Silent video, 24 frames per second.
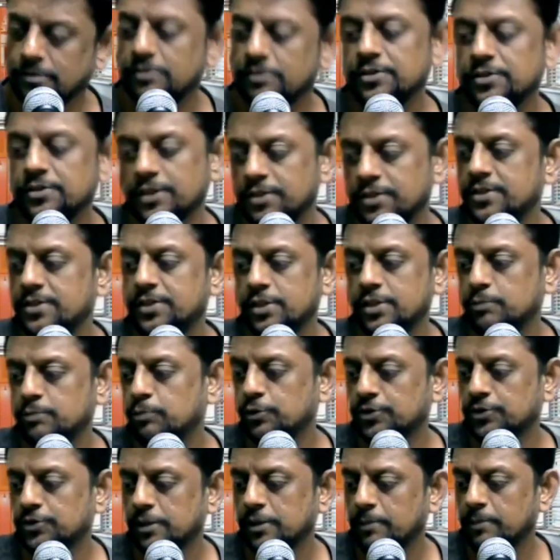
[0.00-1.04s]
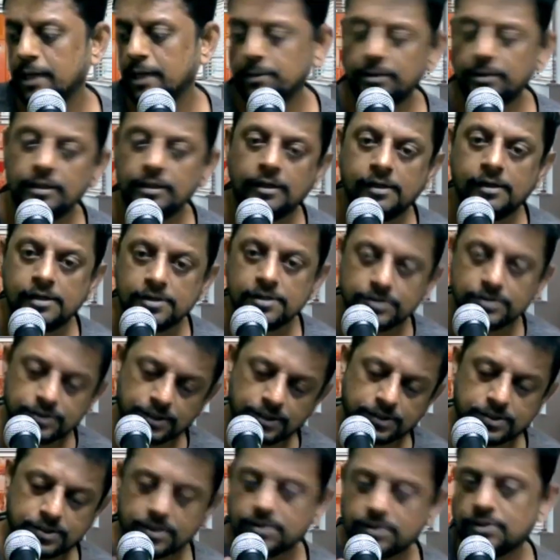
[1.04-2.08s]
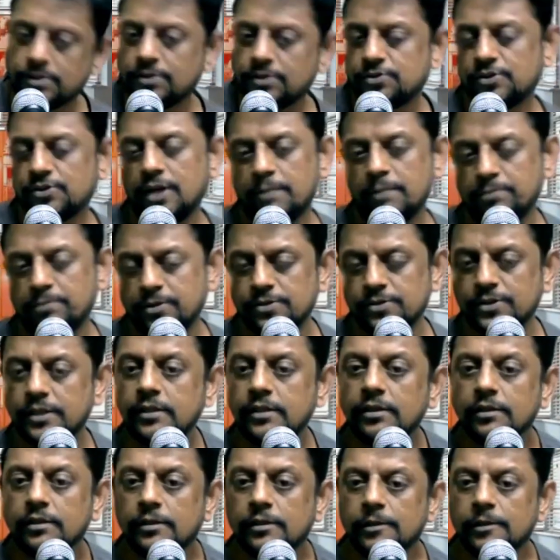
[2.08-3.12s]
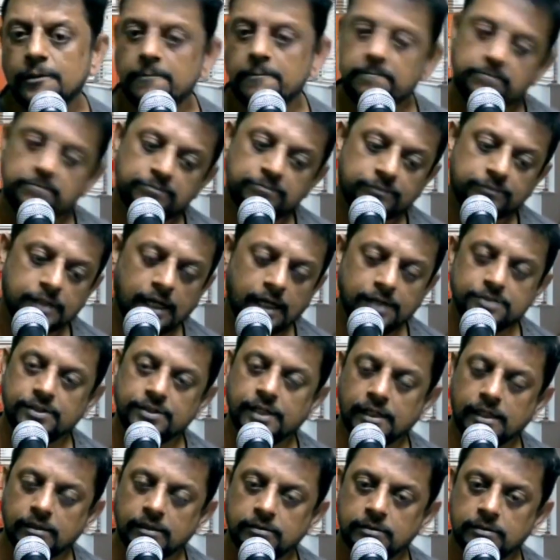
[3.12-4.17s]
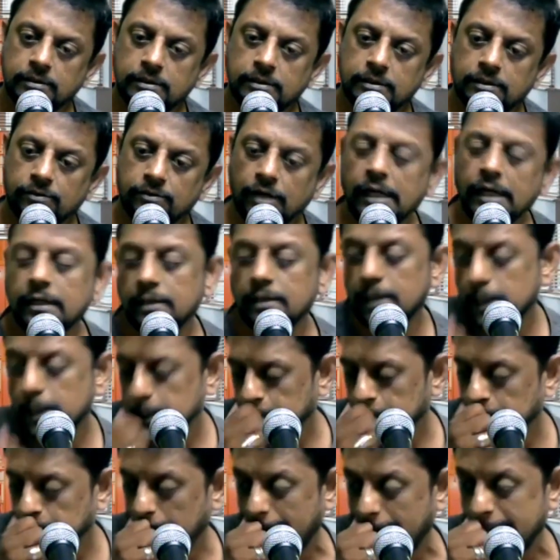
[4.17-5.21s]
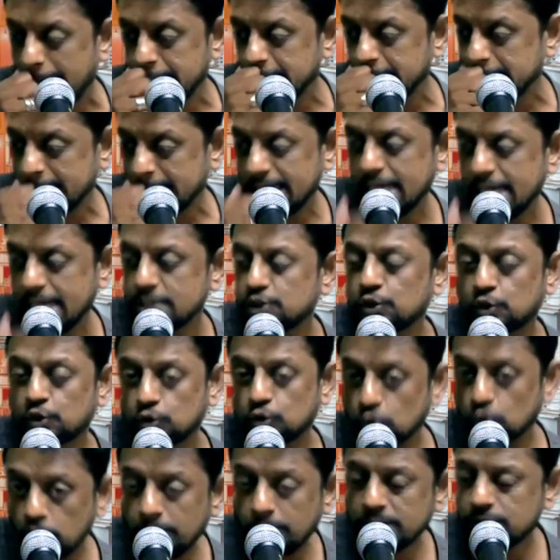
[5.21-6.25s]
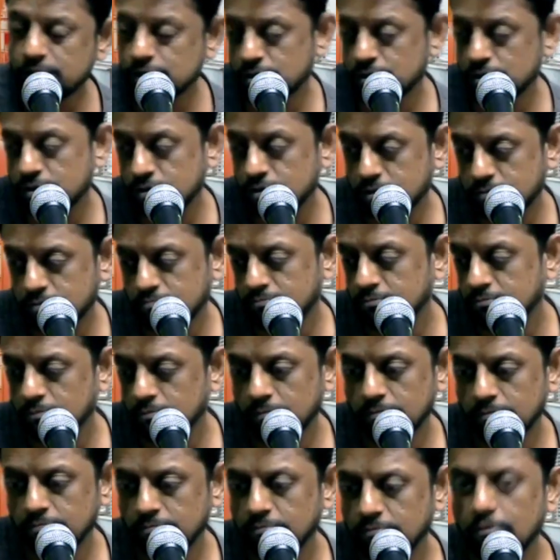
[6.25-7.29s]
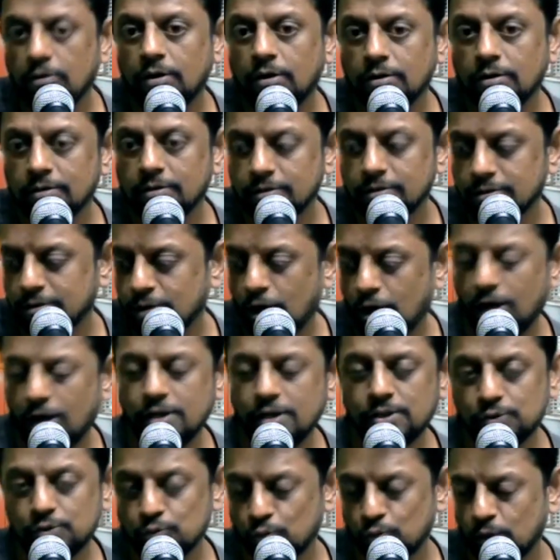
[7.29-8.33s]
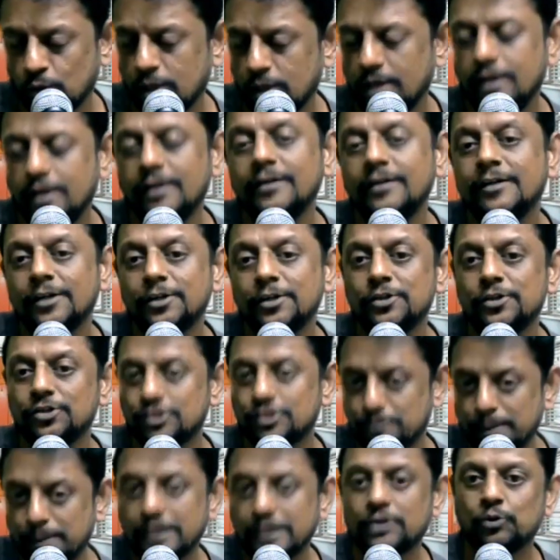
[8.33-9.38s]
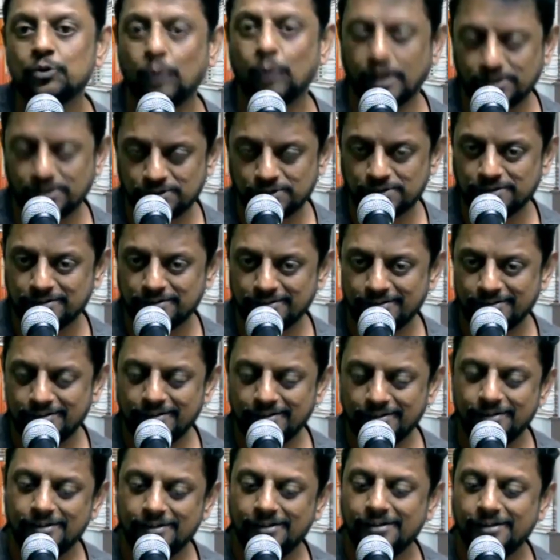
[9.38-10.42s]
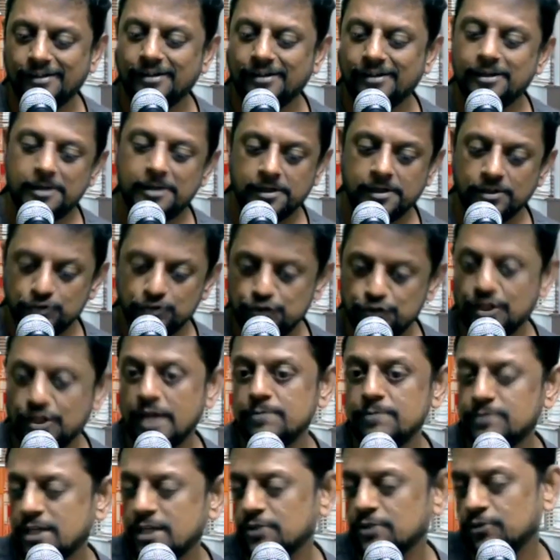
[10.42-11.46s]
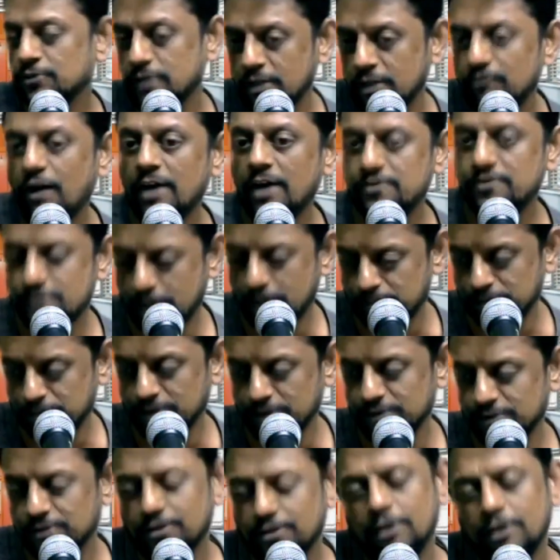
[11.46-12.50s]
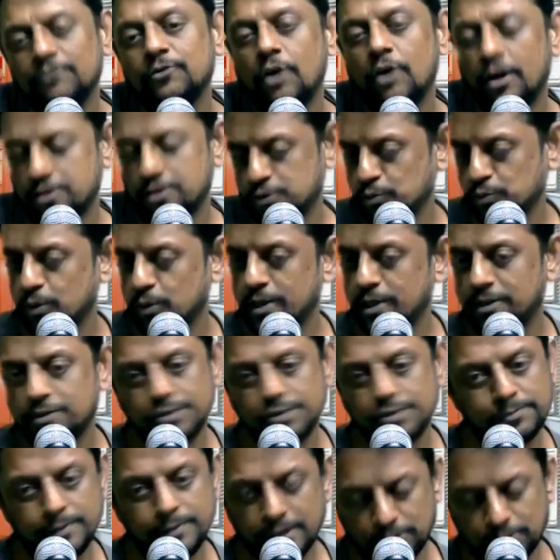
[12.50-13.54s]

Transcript: know, 66 books in the Bible, 66 chapters in Isaiah. Right? So Isaiah has so much God's word to speak to us. James has only five chapters of God's word to speak